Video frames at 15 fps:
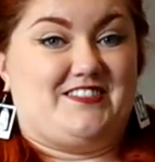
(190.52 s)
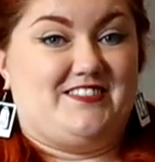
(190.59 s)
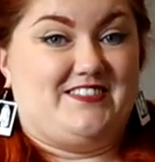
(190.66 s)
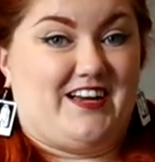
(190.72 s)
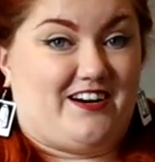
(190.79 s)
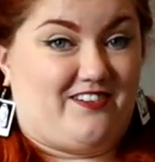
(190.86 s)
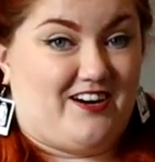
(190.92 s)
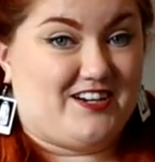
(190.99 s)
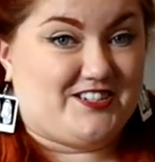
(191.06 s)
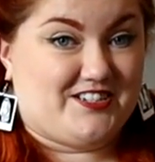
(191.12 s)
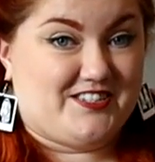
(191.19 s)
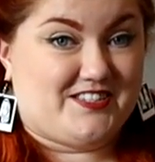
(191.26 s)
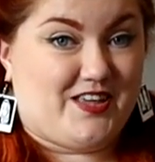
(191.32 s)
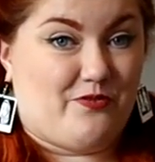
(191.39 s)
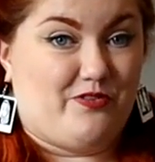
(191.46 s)
the
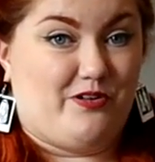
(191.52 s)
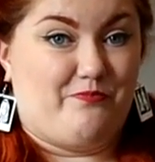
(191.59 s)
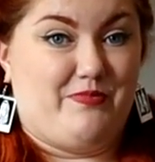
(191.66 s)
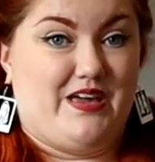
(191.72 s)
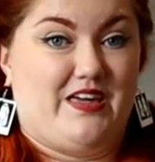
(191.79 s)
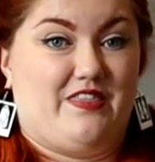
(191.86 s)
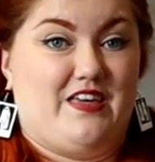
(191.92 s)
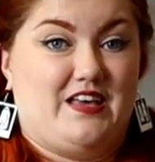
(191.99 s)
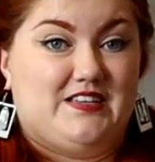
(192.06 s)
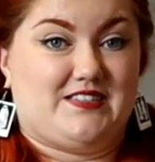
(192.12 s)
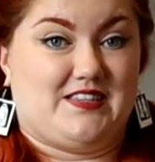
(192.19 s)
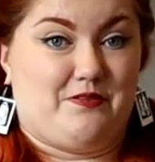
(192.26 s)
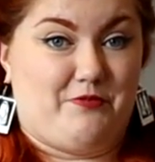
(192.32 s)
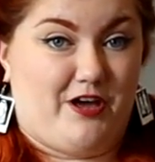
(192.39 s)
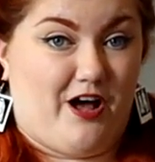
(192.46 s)
decorations that will be the
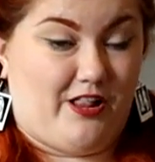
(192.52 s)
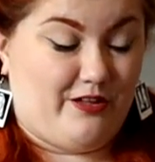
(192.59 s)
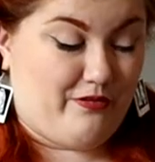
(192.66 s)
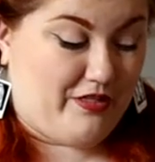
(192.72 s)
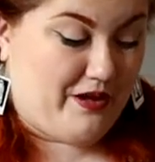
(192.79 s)
Sleepy Hollow